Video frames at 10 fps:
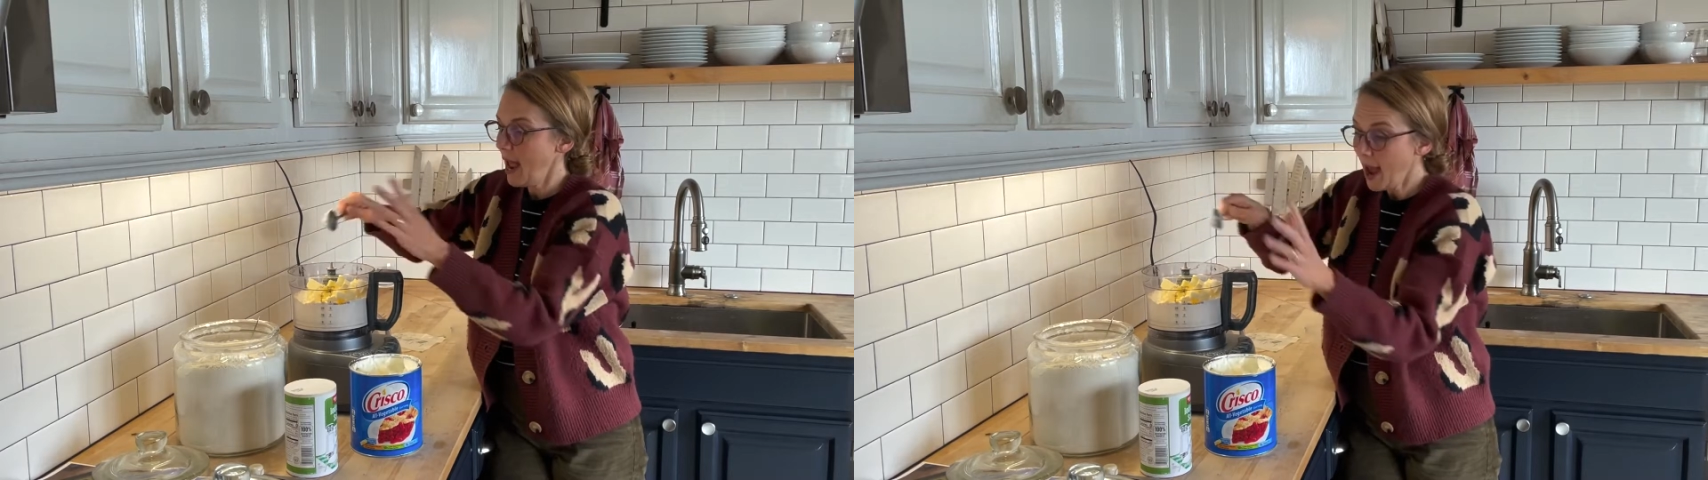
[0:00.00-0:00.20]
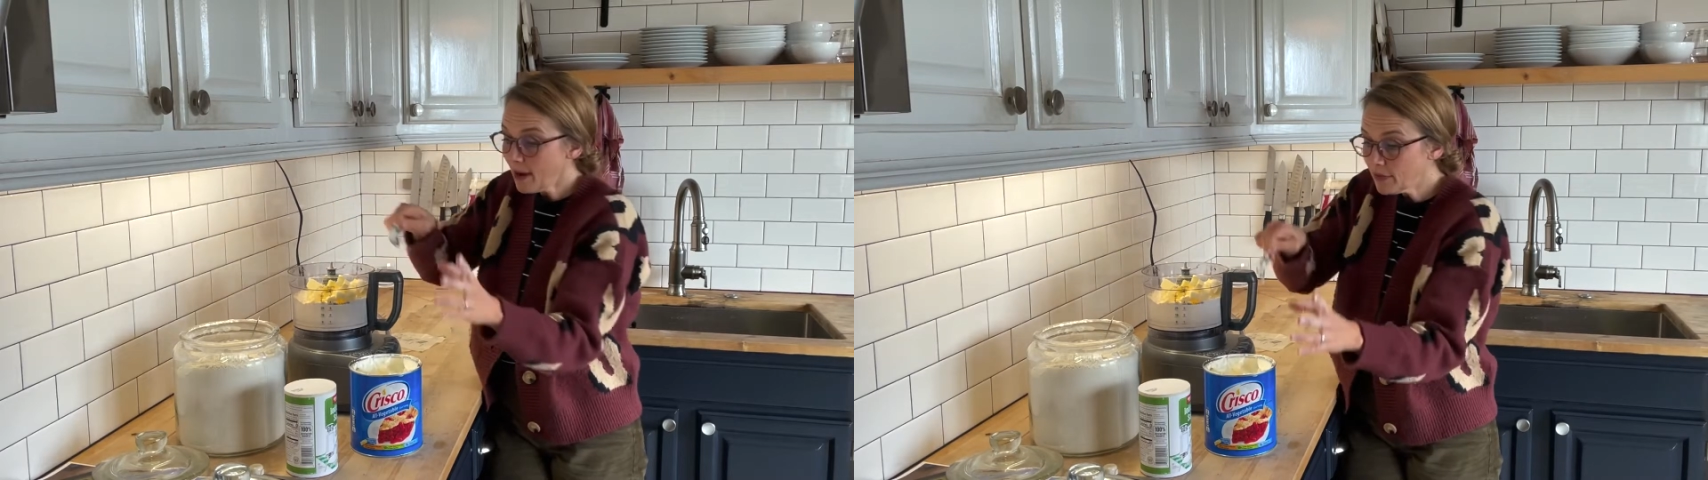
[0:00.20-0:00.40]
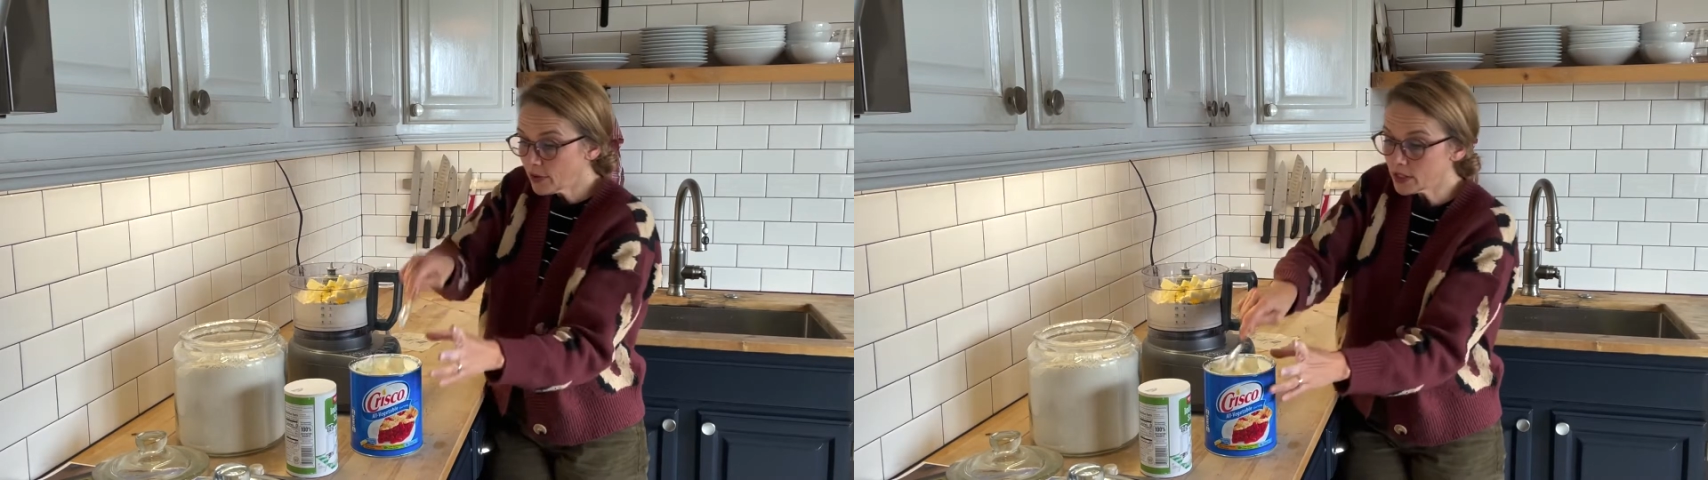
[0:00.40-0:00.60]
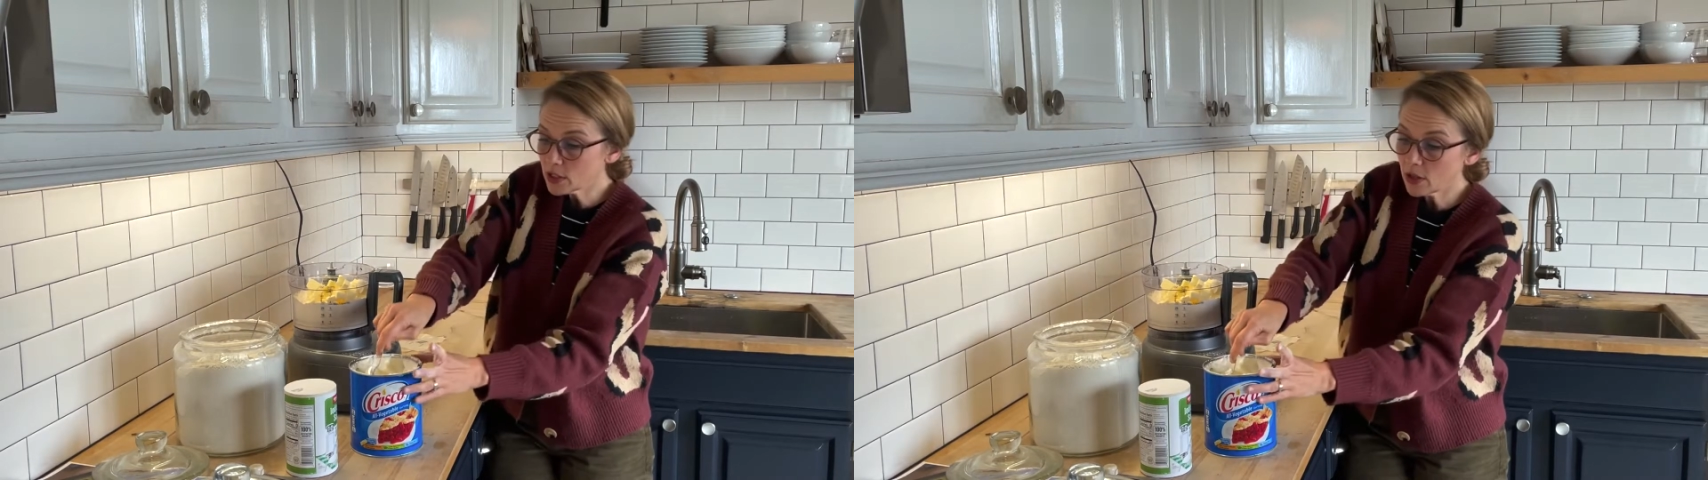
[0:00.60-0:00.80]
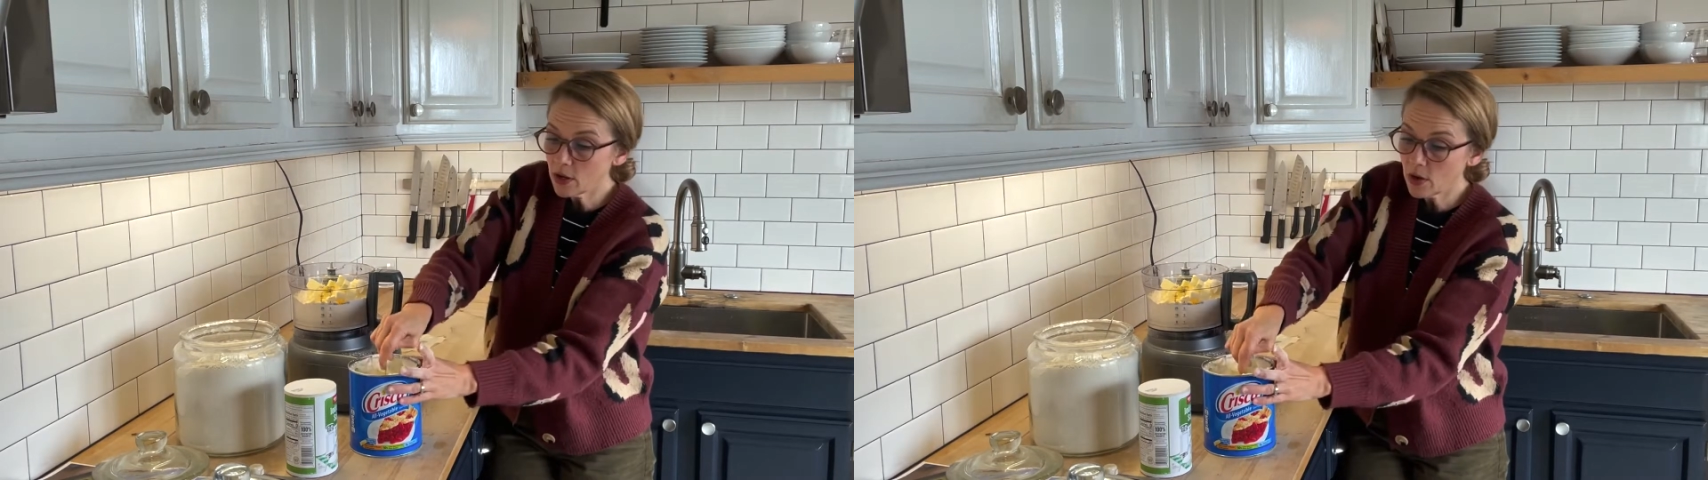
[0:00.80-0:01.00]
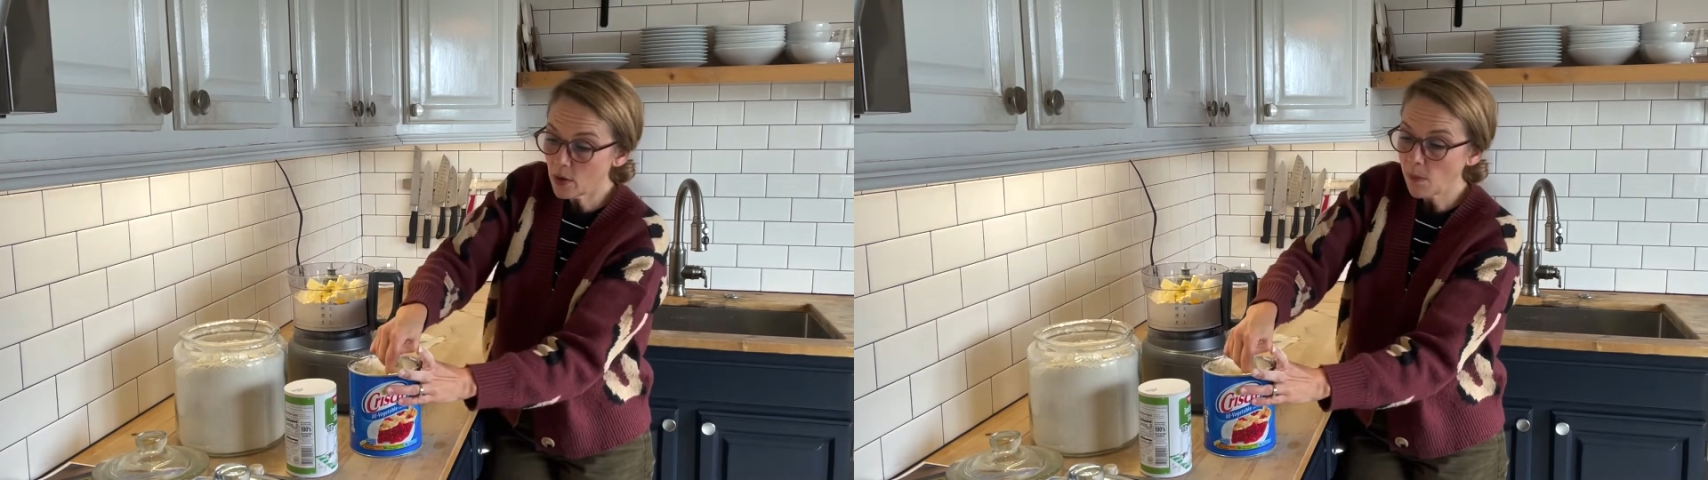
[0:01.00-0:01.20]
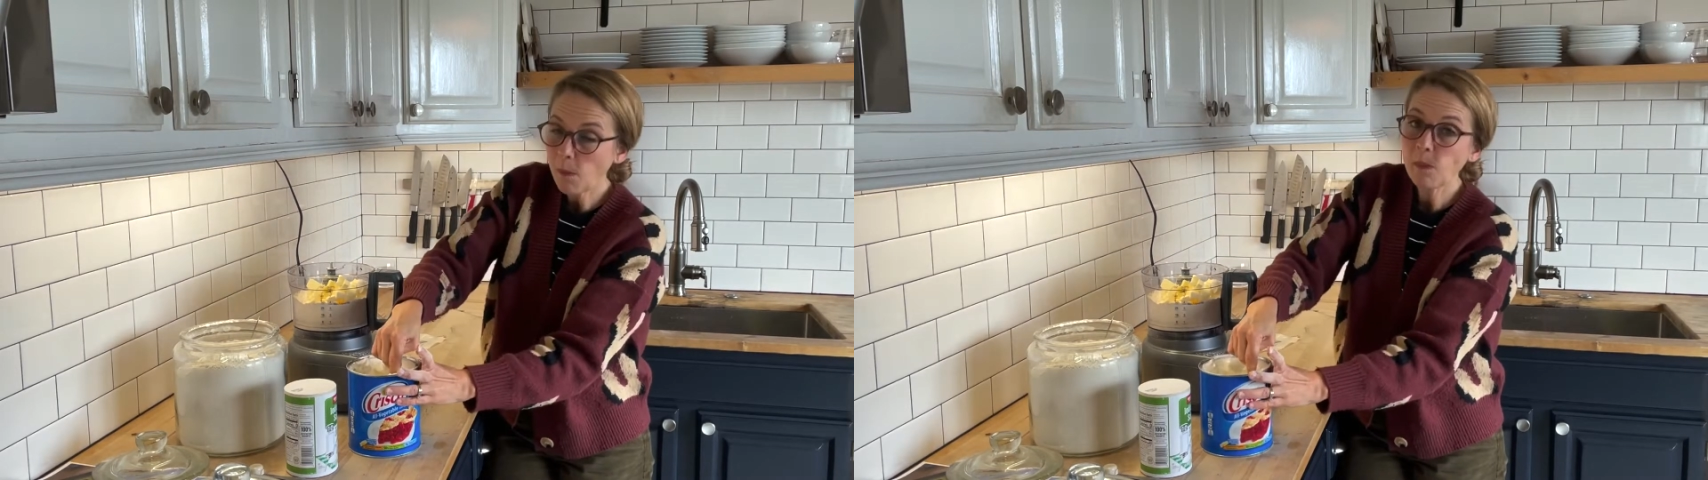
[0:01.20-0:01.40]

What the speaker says: half Crisco